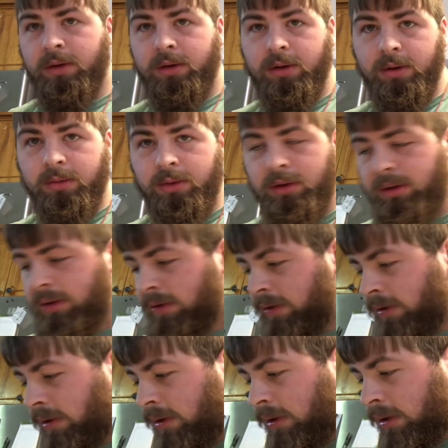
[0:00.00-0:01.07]
I'm gonna
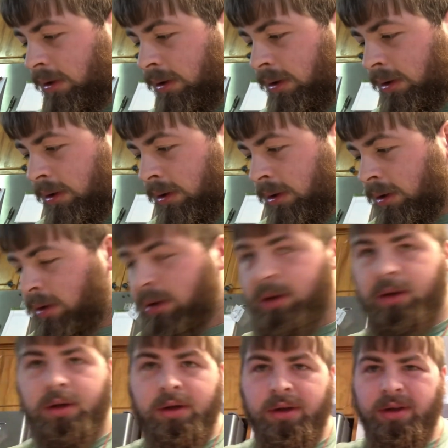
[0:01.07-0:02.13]
just
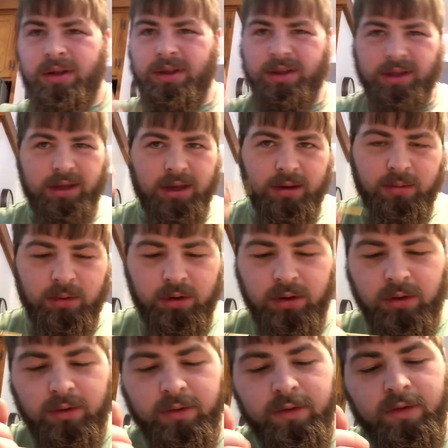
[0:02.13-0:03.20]
let the camera
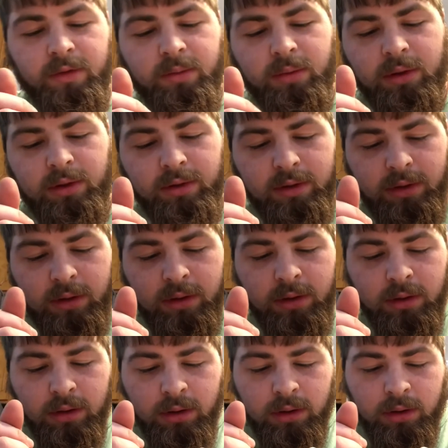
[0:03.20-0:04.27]
go from this
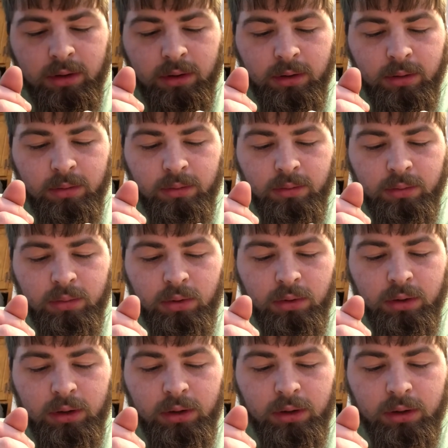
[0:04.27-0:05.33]

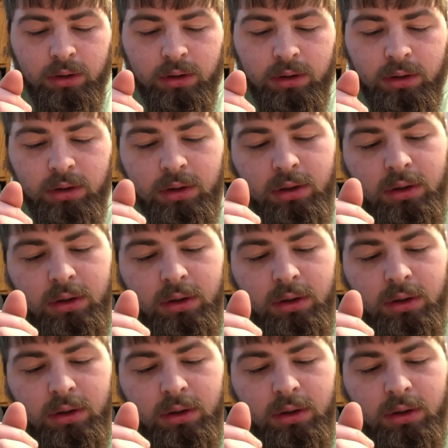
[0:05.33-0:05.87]
point on.